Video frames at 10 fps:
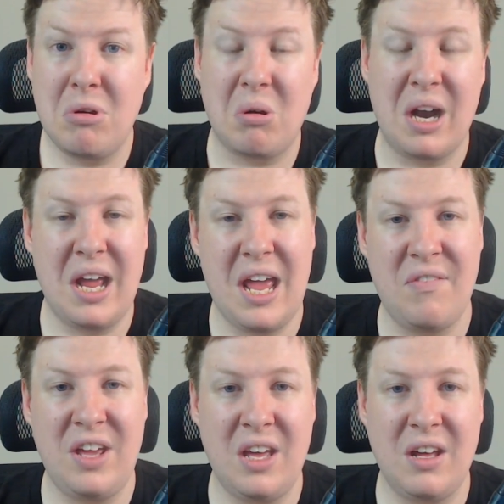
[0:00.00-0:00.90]
or a
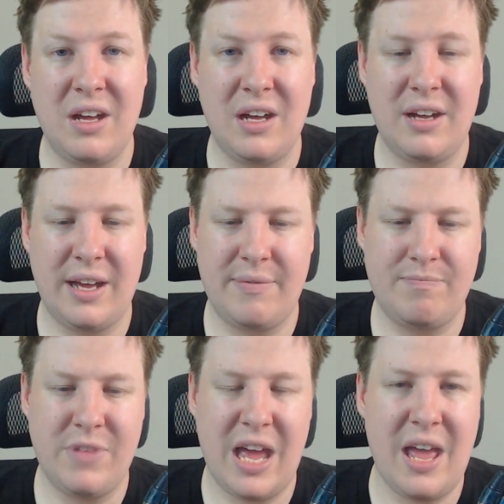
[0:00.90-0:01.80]
heavier
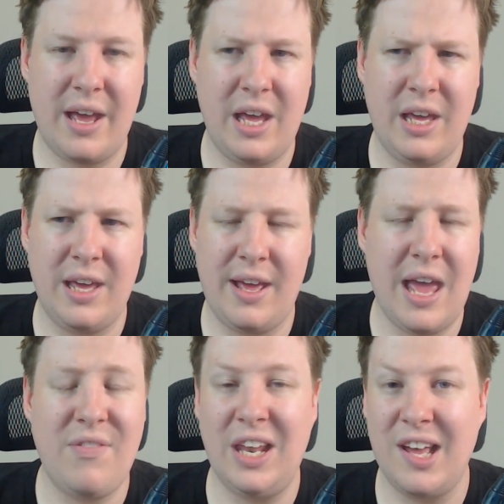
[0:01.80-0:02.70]
a
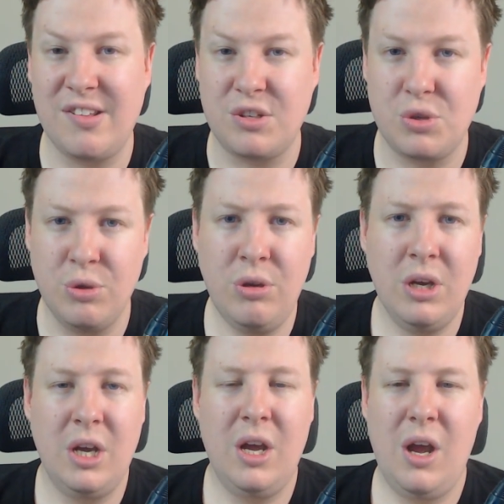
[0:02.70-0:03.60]
heavy laser 2,
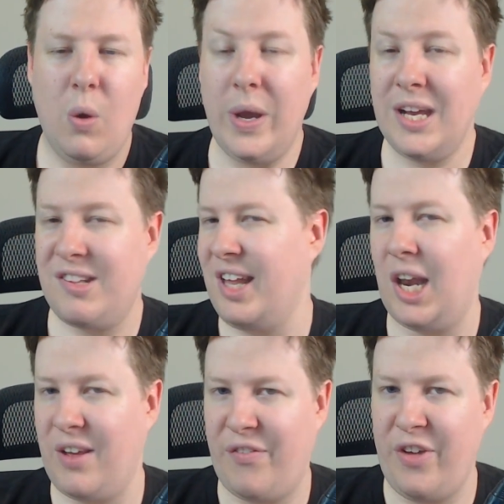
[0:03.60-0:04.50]
we can
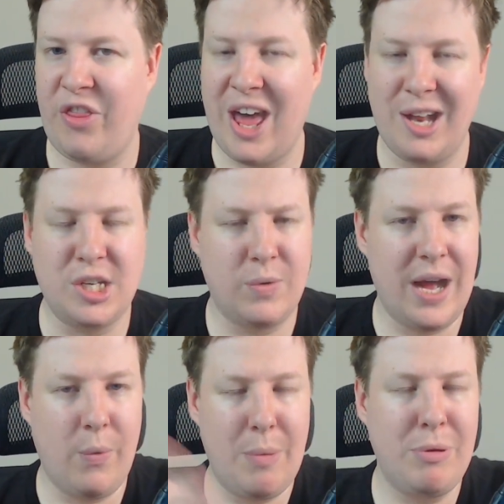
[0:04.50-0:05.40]
suddenly fit that into
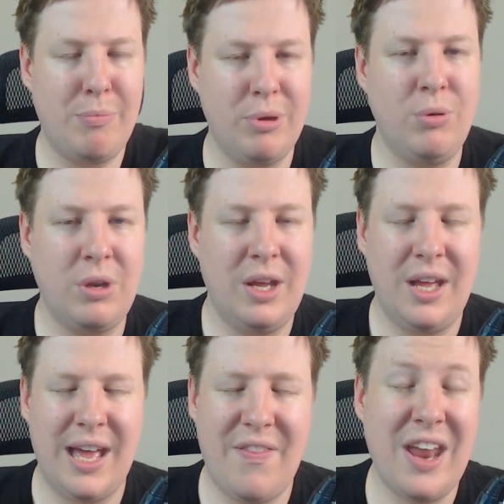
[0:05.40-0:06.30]
our weapon build,
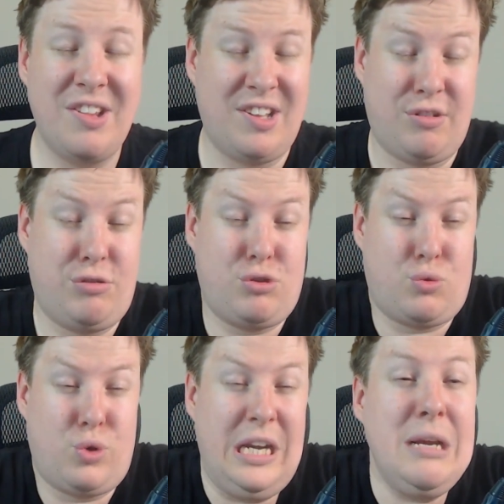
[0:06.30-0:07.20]
and that is
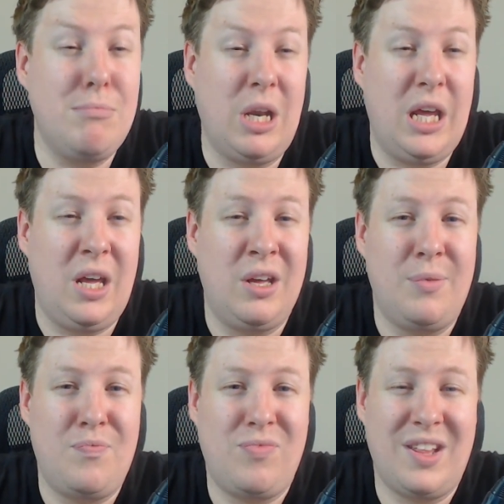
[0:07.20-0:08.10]
extremely
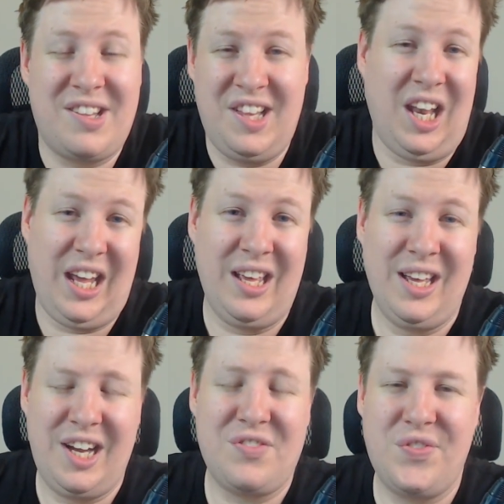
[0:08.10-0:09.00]
silly.
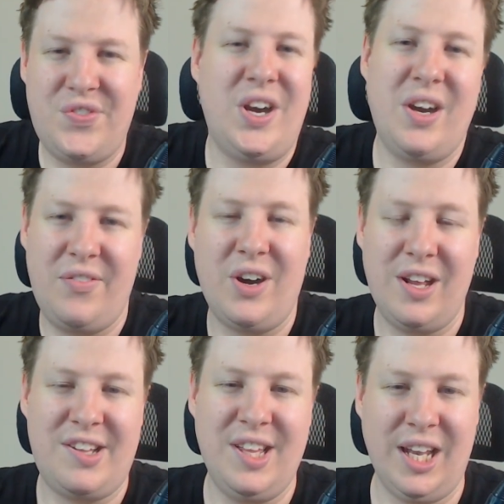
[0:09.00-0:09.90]
It's very,
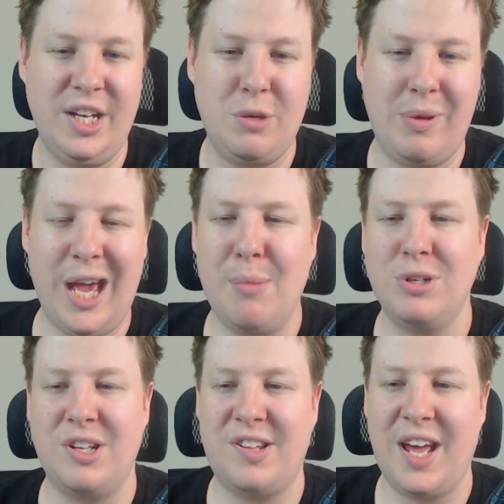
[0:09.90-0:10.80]
very silly to be able
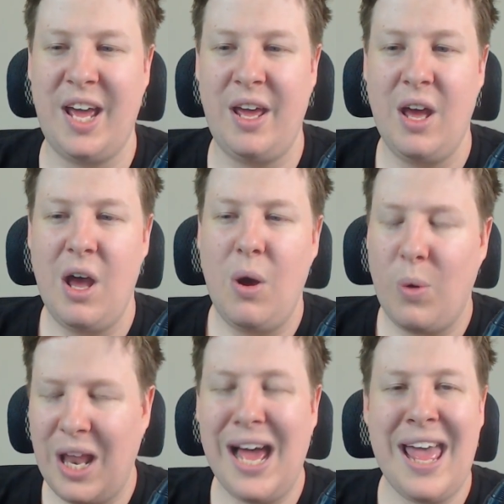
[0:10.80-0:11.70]
to say,
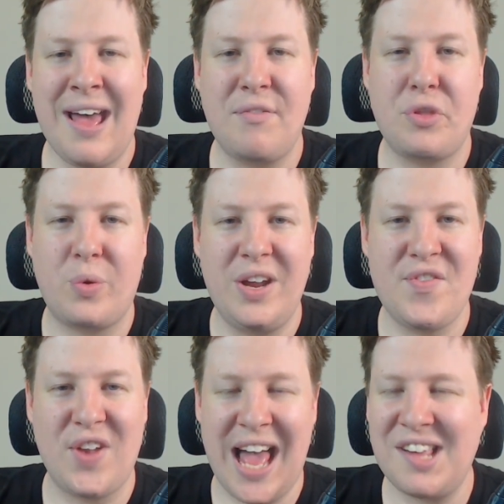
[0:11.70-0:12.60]
well, I have 3
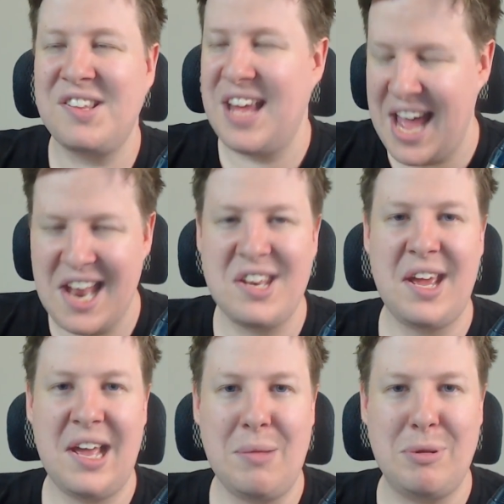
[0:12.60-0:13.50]
flaks and a
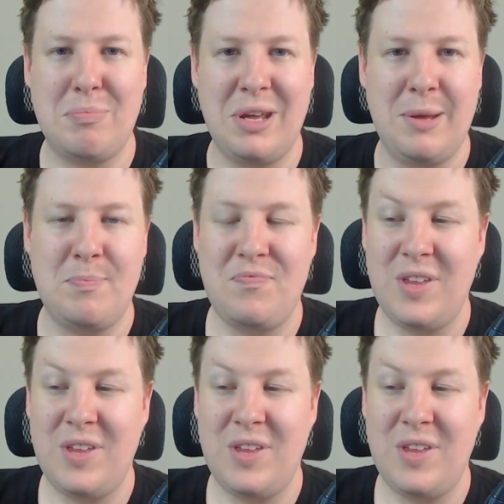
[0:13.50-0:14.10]
halberd beam.